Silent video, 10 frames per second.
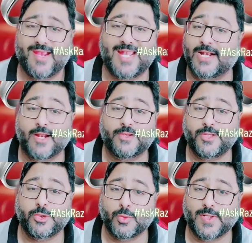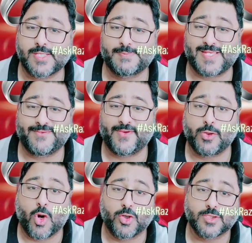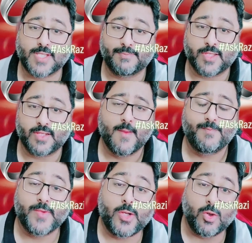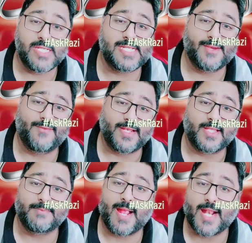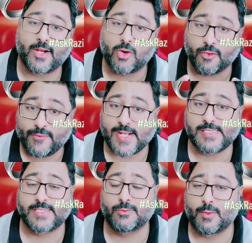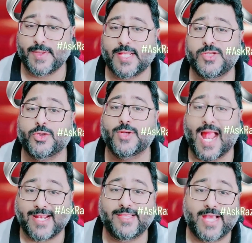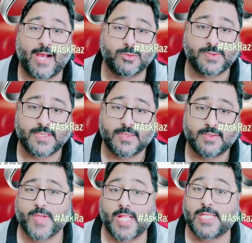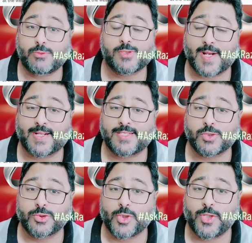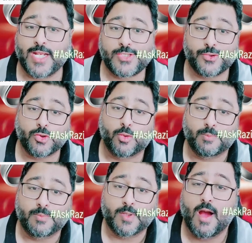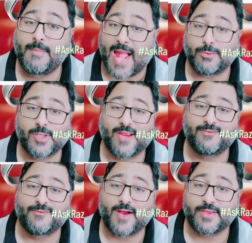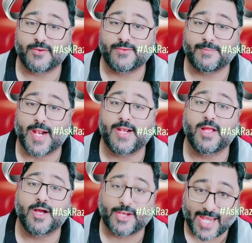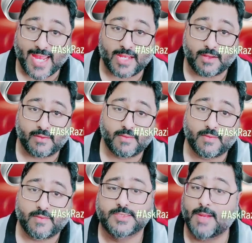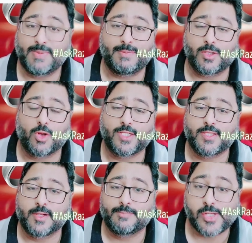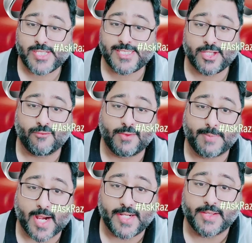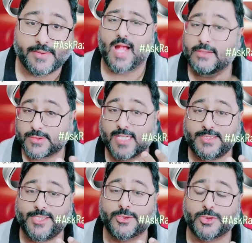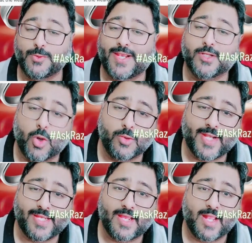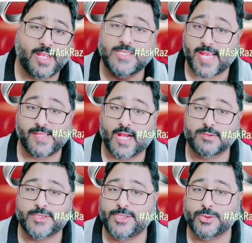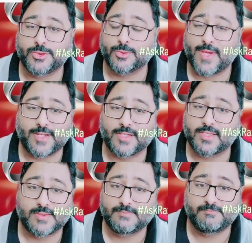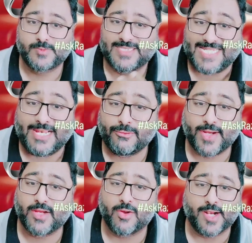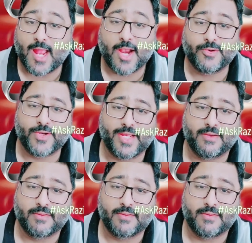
It had nothing to do with a specific god or something. It only signified that the man had confidence in the woman that she could handle the house. And this was practiced also in ancient Rome. A man would give the father of the bride a ring. Some people call it the purchasing of the bride. Outside, she used to wear a gold ring, and inside the house, she used to wear a steel ring or an iron ring.